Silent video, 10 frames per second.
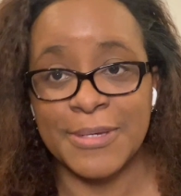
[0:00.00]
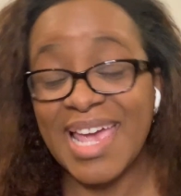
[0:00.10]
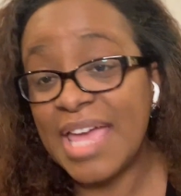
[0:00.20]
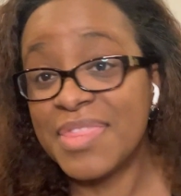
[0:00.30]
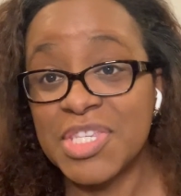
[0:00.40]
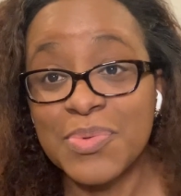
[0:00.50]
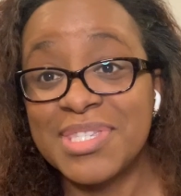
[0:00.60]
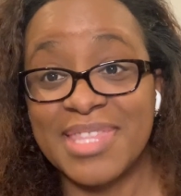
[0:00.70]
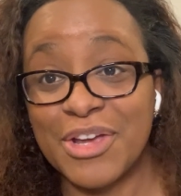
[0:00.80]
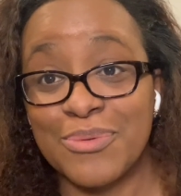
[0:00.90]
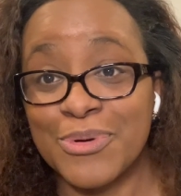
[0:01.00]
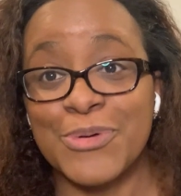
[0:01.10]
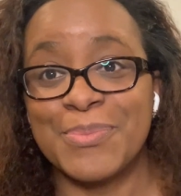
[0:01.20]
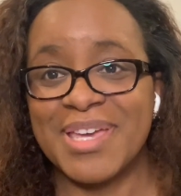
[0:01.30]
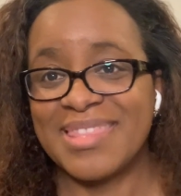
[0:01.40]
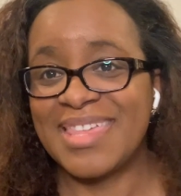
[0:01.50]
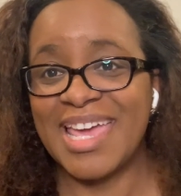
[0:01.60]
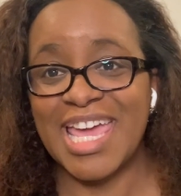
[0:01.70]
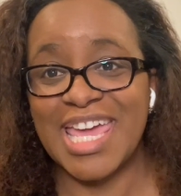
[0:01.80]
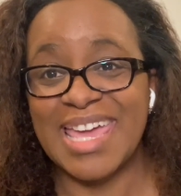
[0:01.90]
And this was their room, and
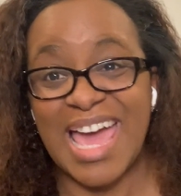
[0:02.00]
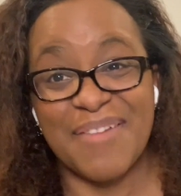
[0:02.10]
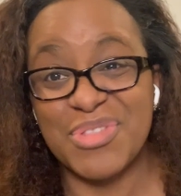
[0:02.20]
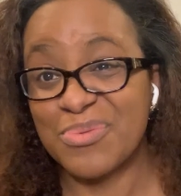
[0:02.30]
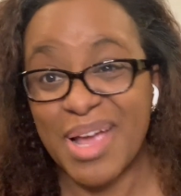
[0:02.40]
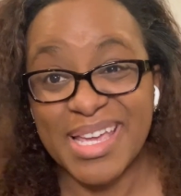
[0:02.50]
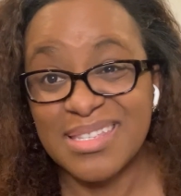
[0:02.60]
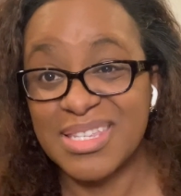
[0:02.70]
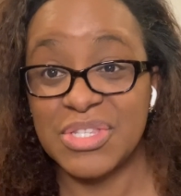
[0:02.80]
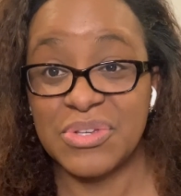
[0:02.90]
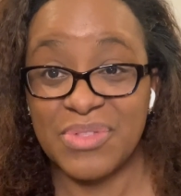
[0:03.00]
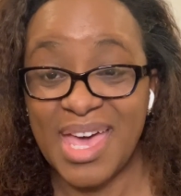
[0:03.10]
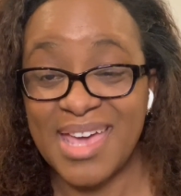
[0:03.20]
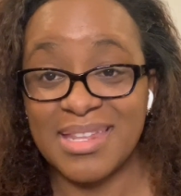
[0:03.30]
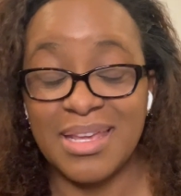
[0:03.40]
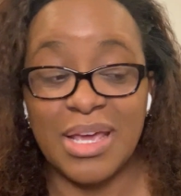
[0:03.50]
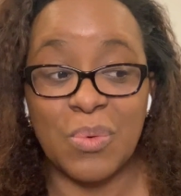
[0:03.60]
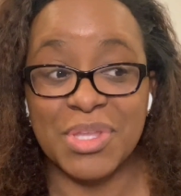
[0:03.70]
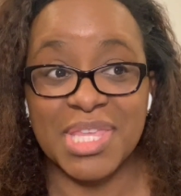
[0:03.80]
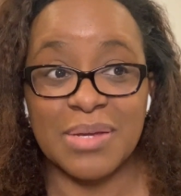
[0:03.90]
they have the right to do that.
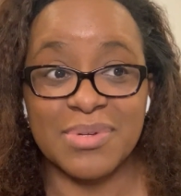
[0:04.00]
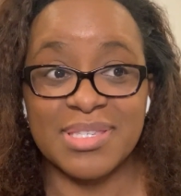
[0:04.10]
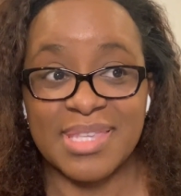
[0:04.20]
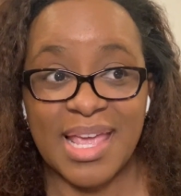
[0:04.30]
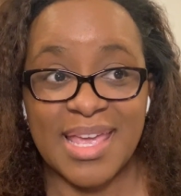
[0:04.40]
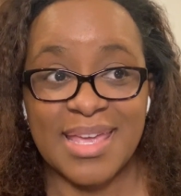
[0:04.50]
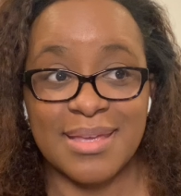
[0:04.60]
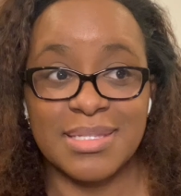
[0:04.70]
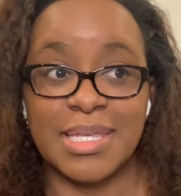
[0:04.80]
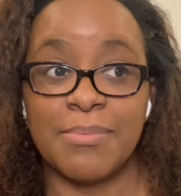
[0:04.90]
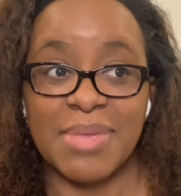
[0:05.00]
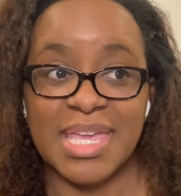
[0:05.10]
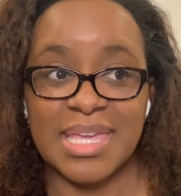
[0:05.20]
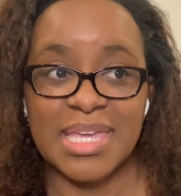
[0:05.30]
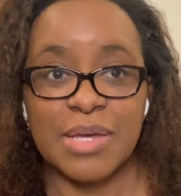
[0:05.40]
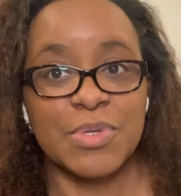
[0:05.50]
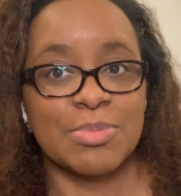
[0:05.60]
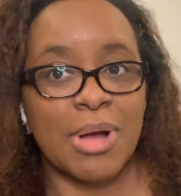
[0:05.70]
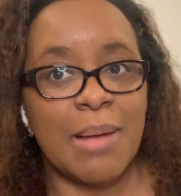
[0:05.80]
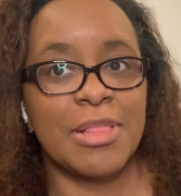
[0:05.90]
What they were saying to me, it was
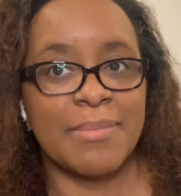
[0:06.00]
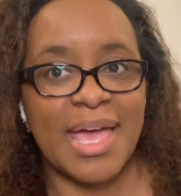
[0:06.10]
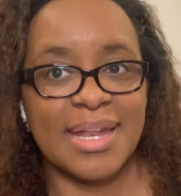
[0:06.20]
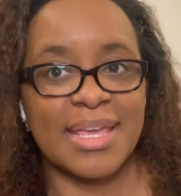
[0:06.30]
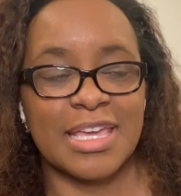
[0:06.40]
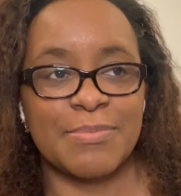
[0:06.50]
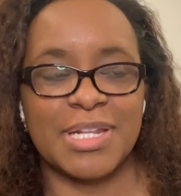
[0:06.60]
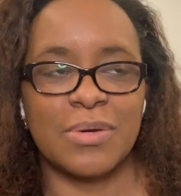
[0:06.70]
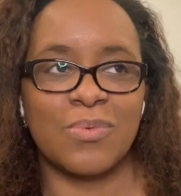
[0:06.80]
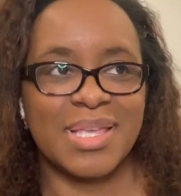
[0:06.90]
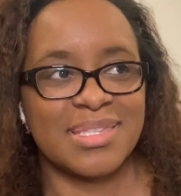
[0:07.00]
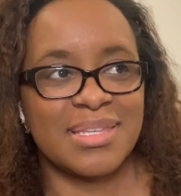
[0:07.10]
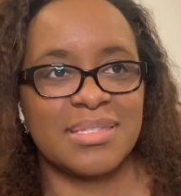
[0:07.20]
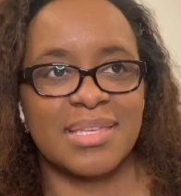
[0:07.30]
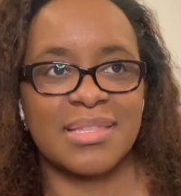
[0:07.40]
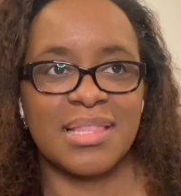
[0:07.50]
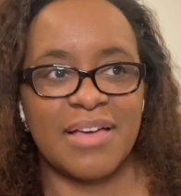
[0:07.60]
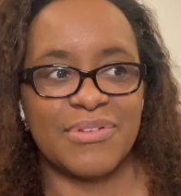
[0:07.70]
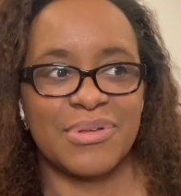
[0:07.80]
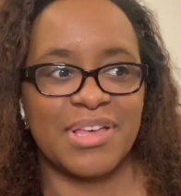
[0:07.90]
problematic, but it wasn't to the
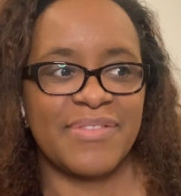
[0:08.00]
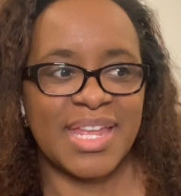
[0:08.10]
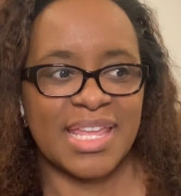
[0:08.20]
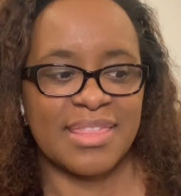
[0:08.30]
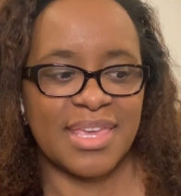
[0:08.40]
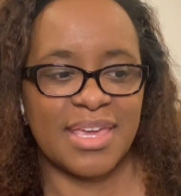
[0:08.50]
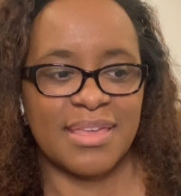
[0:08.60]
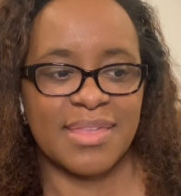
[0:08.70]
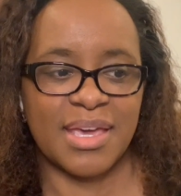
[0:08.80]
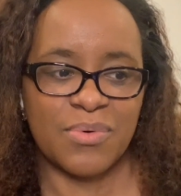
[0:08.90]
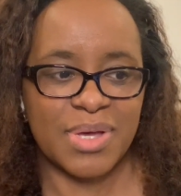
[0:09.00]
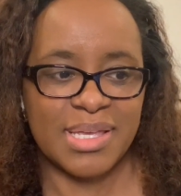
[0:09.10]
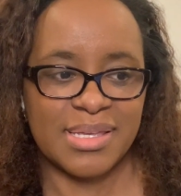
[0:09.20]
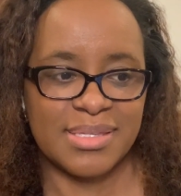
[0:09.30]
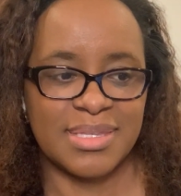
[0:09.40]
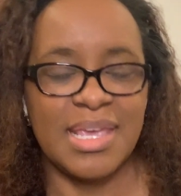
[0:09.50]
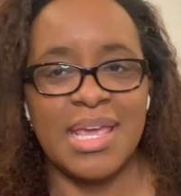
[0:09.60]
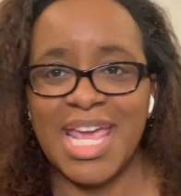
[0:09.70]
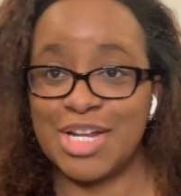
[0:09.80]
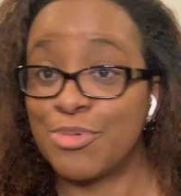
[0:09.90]
level of anything that was
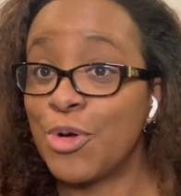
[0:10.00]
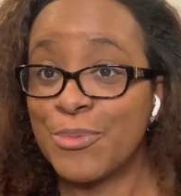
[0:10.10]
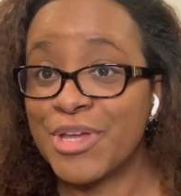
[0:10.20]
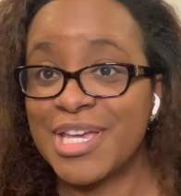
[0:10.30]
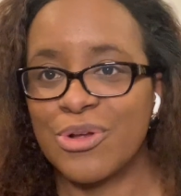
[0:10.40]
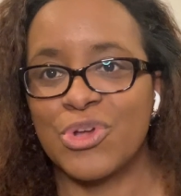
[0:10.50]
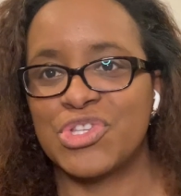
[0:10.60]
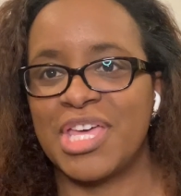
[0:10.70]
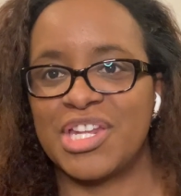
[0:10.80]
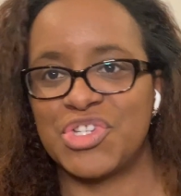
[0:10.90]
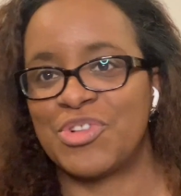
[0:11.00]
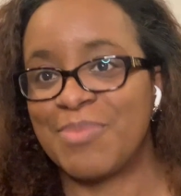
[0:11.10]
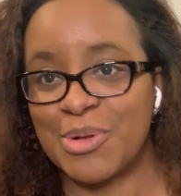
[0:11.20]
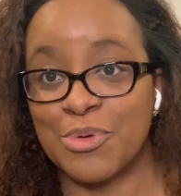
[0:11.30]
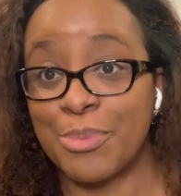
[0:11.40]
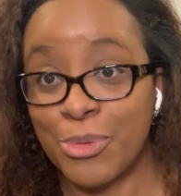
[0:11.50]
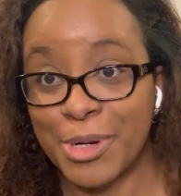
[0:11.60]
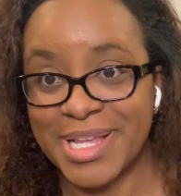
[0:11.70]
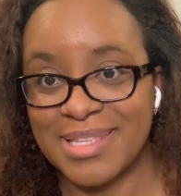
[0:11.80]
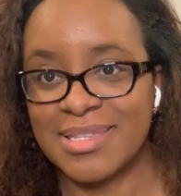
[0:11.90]
inappropriate or that it should have been
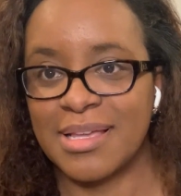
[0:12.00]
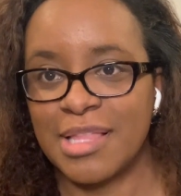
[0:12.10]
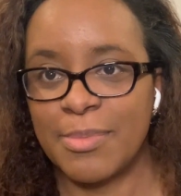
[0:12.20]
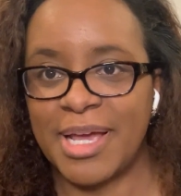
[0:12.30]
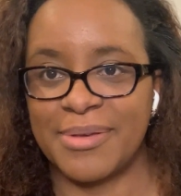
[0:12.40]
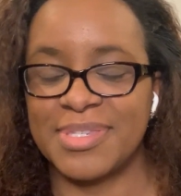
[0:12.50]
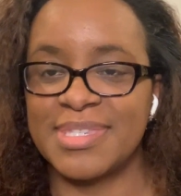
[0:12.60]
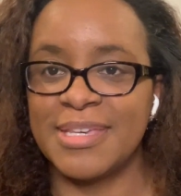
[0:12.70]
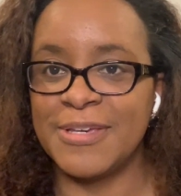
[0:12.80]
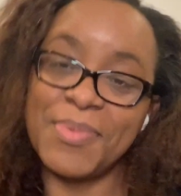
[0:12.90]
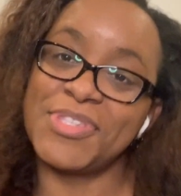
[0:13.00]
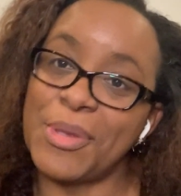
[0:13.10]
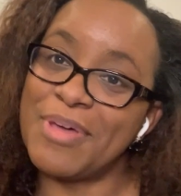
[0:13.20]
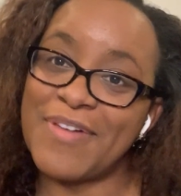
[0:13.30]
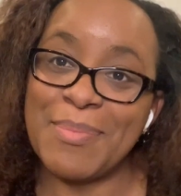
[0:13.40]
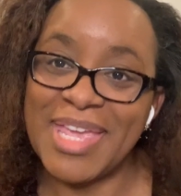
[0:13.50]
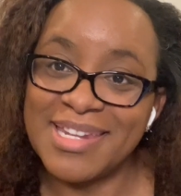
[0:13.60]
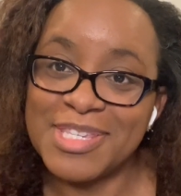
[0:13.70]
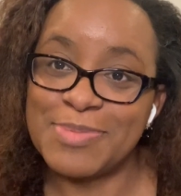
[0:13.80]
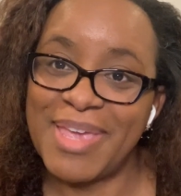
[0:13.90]
reported to Clubhouse. So if I'm in a
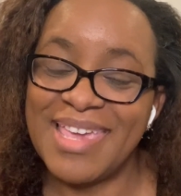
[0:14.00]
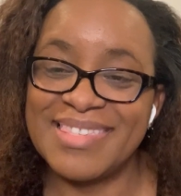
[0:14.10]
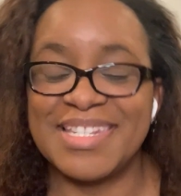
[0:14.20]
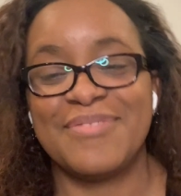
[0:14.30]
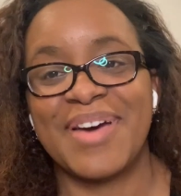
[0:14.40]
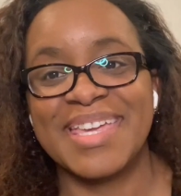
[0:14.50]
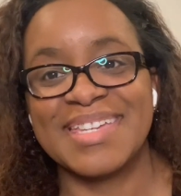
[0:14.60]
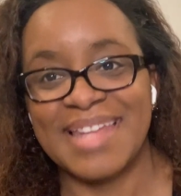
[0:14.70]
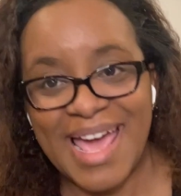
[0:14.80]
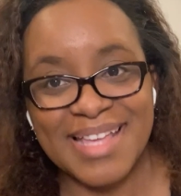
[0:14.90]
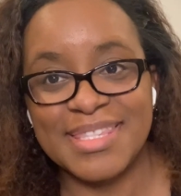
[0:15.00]
space and if I can add